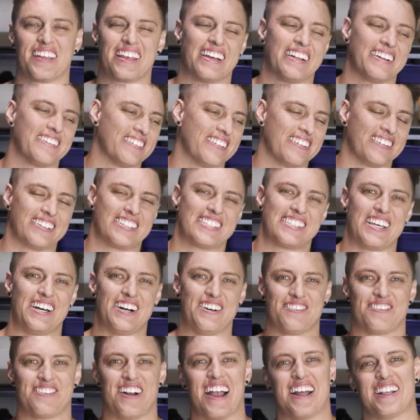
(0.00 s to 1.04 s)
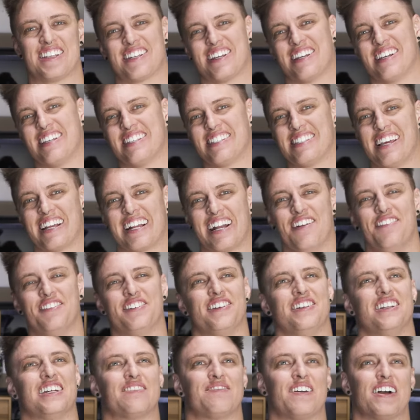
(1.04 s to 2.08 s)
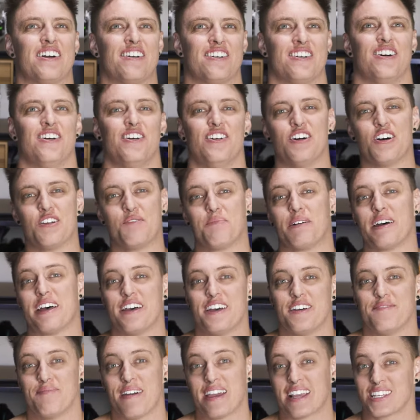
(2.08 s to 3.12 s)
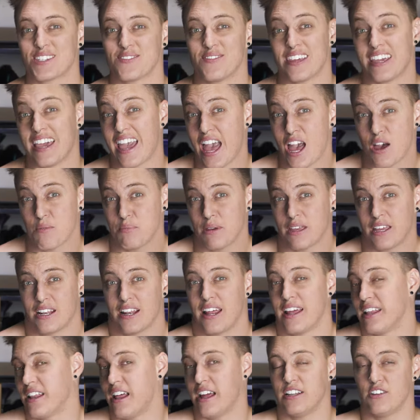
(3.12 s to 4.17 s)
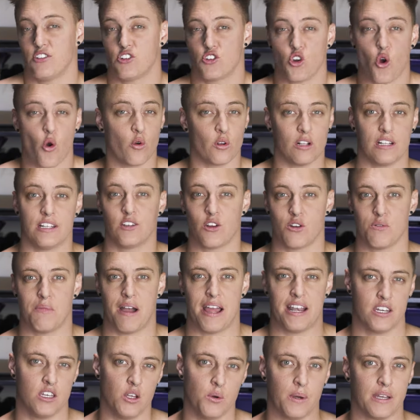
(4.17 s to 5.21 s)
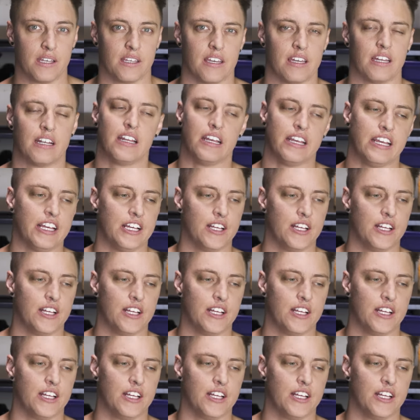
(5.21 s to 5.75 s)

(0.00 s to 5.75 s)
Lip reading: I don't know, self-righteous, like I'm tooting my own horn, but it makes me happy and I totally don't mind doing it.